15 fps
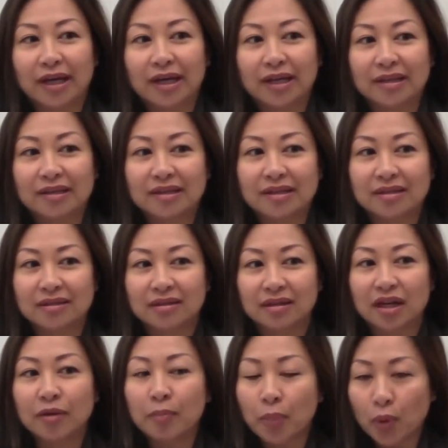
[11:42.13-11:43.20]
is
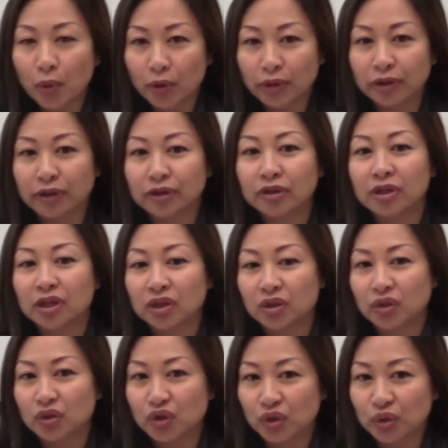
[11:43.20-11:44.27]
important
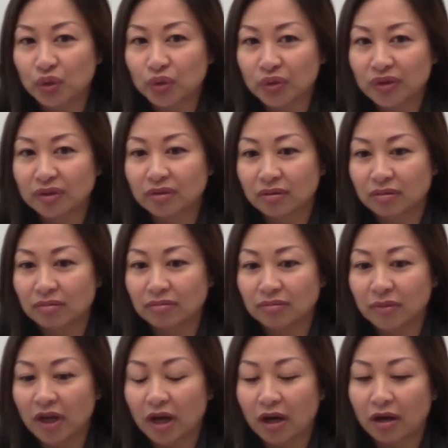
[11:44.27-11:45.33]
to choose,
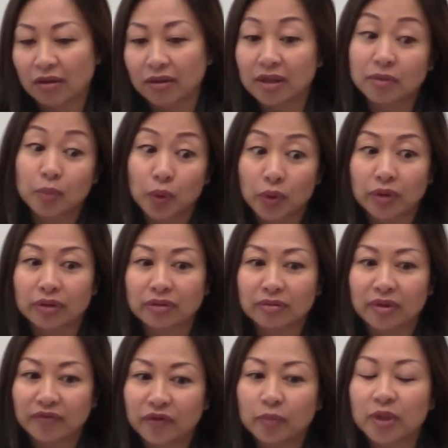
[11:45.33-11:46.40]

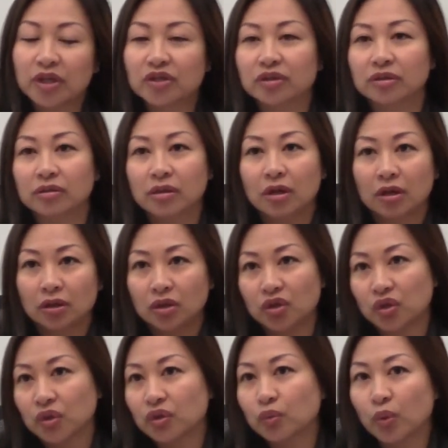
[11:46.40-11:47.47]
important information to
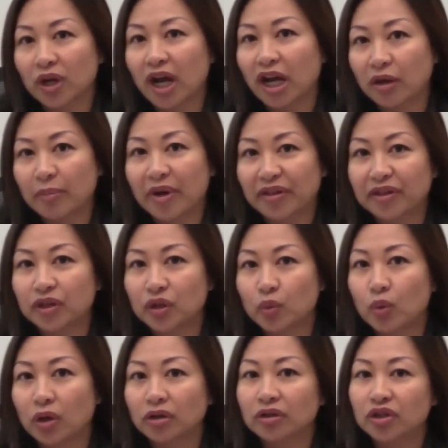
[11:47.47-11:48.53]
choose what kind of method you
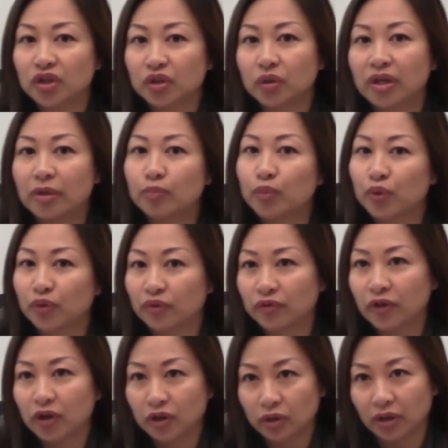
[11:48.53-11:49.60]
want to
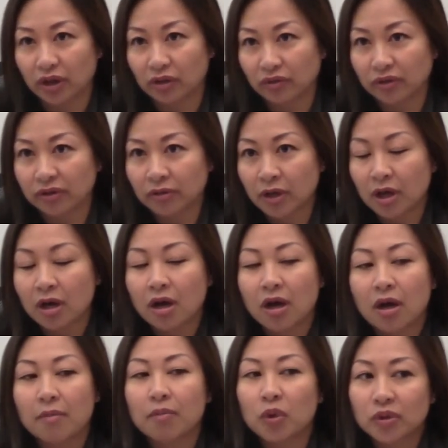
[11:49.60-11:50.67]
improve your health.
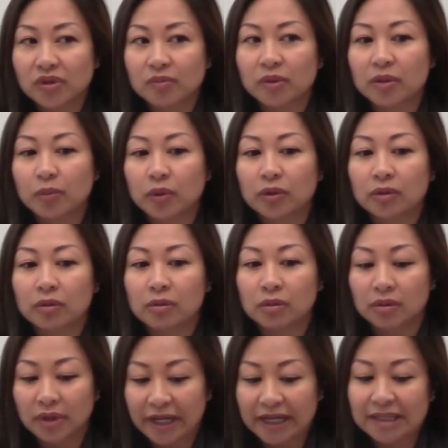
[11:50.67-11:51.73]
Most
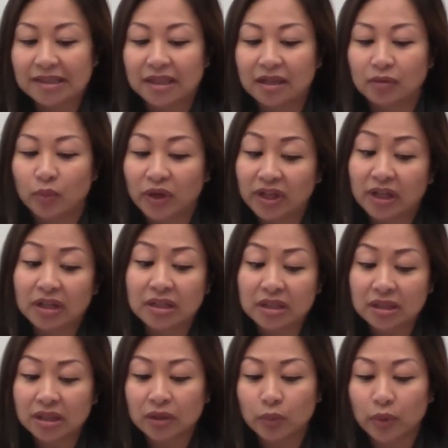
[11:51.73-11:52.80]
people, like I said, when they're
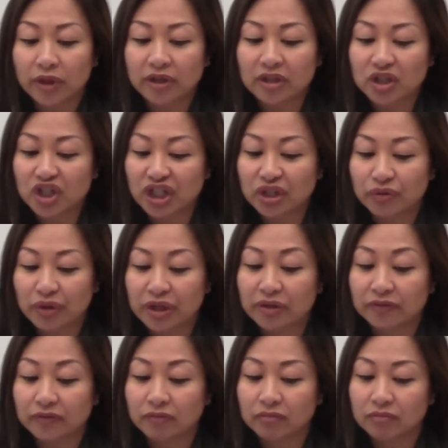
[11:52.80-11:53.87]
dealing with
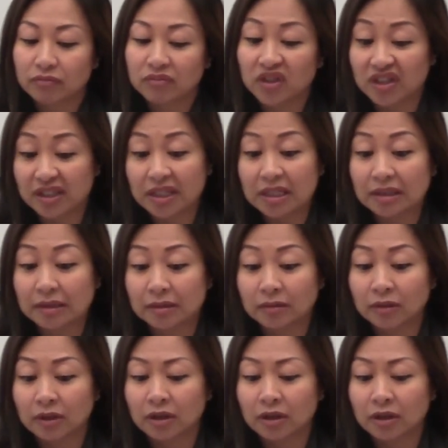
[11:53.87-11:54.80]
degenerative disease,